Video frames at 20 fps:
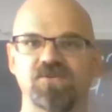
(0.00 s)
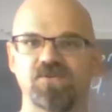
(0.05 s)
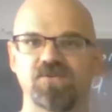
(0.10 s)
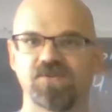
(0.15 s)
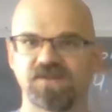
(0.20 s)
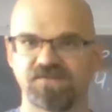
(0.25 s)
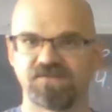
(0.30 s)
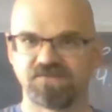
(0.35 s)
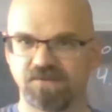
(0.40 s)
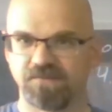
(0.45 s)

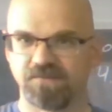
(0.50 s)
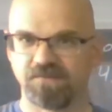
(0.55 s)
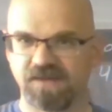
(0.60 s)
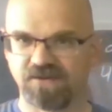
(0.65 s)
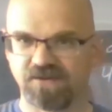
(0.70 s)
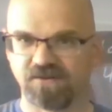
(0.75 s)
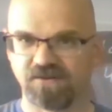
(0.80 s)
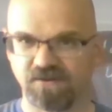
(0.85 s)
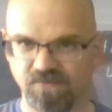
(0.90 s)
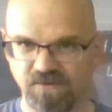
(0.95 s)
on if you're a
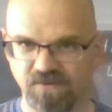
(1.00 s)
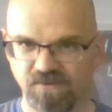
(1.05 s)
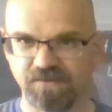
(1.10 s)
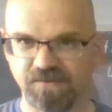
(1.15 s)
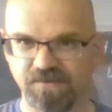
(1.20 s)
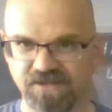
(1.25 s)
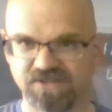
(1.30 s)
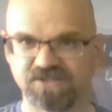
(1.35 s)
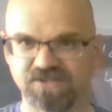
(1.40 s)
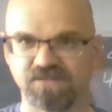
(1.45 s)
man or a
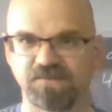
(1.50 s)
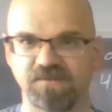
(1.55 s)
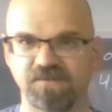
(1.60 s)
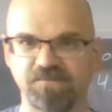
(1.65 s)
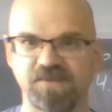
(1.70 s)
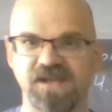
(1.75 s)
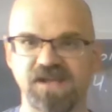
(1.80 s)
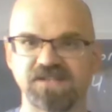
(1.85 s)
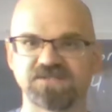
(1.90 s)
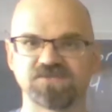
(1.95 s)
woman. It should
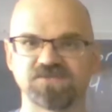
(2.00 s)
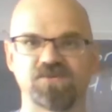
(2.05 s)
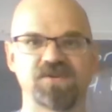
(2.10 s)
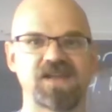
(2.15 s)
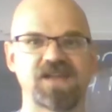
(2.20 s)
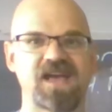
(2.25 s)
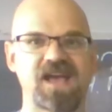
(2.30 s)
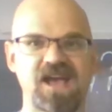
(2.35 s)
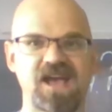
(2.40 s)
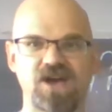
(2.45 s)
be based
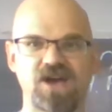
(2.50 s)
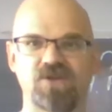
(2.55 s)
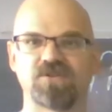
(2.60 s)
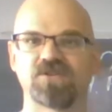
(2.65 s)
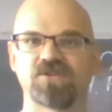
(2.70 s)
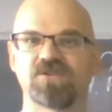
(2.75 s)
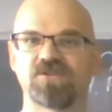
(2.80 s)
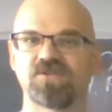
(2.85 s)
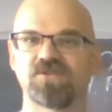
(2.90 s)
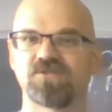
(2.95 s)
on
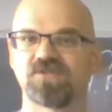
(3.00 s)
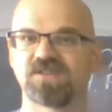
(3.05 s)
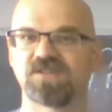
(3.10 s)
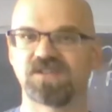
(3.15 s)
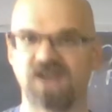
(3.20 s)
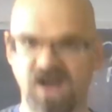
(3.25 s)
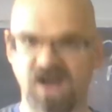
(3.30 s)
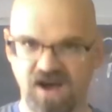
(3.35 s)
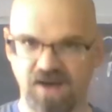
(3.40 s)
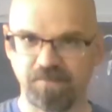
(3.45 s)
how
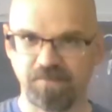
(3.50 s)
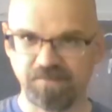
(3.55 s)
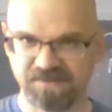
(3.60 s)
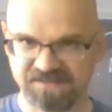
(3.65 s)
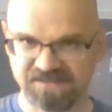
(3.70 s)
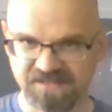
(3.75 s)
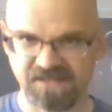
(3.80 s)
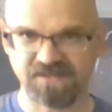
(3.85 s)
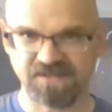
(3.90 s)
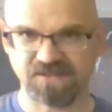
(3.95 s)

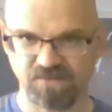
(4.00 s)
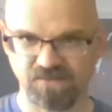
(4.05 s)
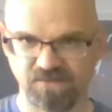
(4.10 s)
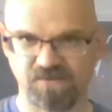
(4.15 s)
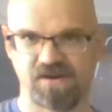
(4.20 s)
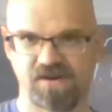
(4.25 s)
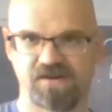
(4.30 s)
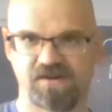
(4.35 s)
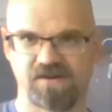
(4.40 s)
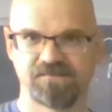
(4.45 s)
competent you
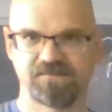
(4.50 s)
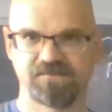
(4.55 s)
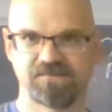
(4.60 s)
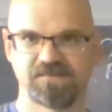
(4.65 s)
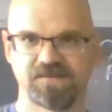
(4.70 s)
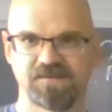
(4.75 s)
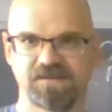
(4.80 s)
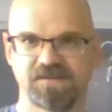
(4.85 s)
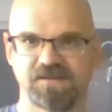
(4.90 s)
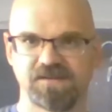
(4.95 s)

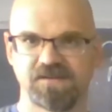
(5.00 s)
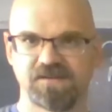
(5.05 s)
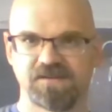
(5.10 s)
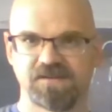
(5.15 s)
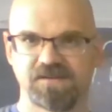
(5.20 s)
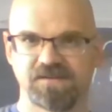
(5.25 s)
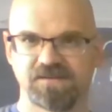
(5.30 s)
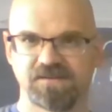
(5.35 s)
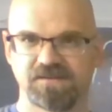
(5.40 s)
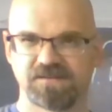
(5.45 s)

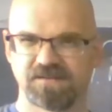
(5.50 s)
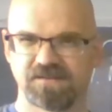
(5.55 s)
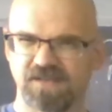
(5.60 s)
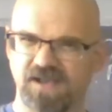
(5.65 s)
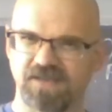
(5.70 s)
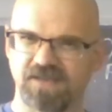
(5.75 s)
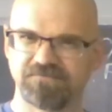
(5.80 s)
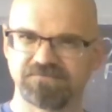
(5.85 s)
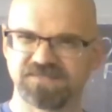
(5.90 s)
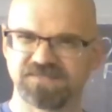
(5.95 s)

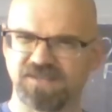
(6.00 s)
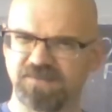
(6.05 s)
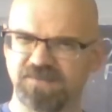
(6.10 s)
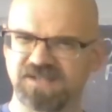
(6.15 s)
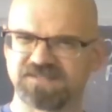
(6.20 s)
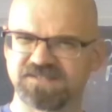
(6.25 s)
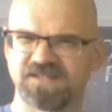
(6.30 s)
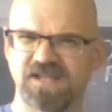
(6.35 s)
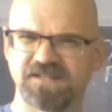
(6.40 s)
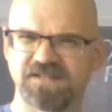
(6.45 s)
are. Okay? Does that
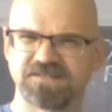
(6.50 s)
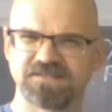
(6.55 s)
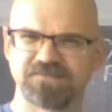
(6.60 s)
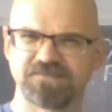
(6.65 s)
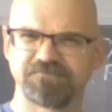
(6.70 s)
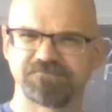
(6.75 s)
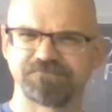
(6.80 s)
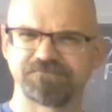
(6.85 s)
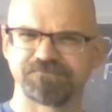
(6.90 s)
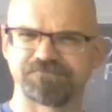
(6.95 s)
make sense?
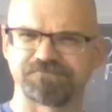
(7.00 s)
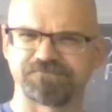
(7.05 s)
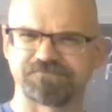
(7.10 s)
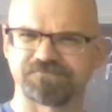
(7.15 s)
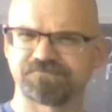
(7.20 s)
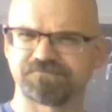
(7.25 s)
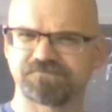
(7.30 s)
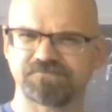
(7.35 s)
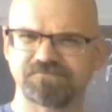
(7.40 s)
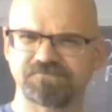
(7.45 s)

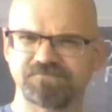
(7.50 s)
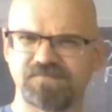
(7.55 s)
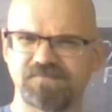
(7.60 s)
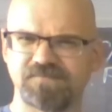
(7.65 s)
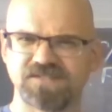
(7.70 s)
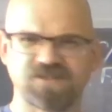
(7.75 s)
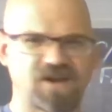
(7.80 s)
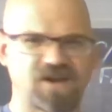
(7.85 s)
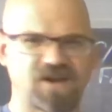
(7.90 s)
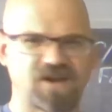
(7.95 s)

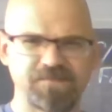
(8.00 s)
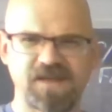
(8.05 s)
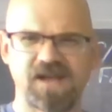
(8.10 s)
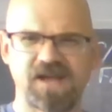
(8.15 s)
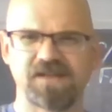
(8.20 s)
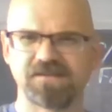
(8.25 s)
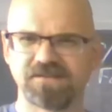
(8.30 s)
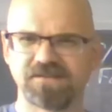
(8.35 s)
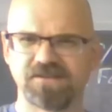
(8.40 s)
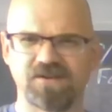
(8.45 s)
So I'm
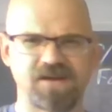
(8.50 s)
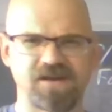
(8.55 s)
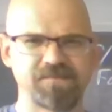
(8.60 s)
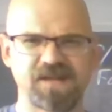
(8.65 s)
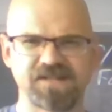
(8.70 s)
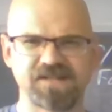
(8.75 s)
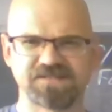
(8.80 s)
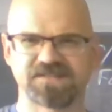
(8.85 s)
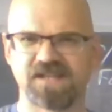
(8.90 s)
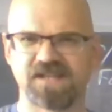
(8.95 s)

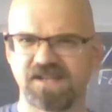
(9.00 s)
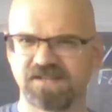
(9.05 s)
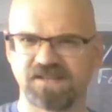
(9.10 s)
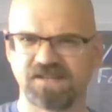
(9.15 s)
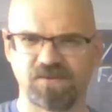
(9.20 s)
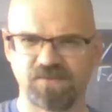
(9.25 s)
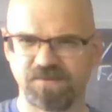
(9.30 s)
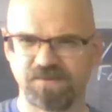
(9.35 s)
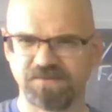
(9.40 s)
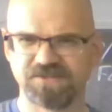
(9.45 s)
not saying
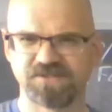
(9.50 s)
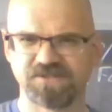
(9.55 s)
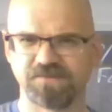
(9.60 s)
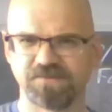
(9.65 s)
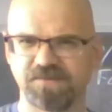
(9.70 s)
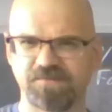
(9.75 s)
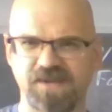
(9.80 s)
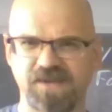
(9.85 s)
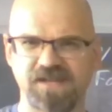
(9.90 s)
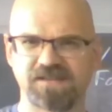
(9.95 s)
that women should
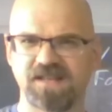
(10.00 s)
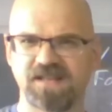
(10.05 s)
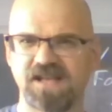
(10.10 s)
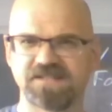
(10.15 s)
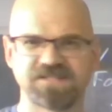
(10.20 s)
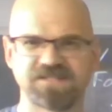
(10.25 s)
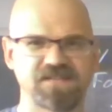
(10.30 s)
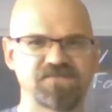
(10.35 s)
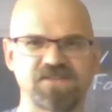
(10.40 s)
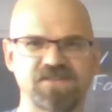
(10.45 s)
be paid
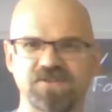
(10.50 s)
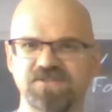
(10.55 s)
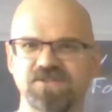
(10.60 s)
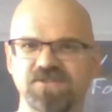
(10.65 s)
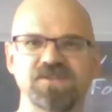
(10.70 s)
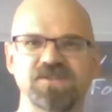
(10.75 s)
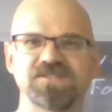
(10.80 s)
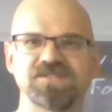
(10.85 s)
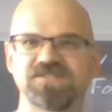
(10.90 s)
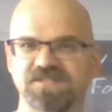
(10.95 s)
less if they're
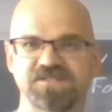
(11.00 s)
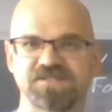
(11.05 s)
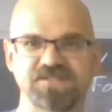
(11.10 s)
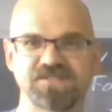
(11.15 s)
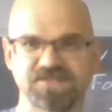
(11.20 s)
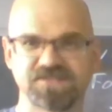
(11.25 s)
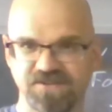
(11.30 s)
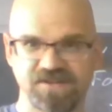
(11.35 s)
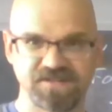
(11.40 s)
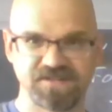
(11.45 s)
doing just
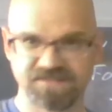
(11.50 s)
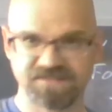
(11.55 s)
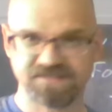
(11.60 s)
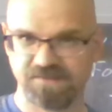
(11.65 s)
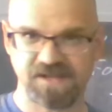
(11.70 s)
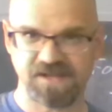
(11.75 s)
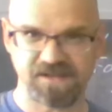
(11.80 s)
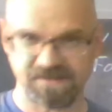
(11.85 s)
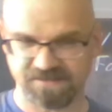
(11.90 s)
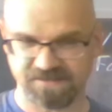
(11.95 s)
as good as a
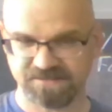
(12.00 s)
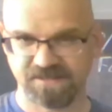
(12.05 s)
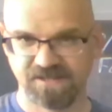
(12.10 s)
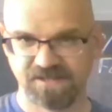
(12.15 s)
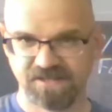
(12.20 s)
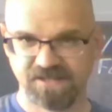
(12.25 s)
man is.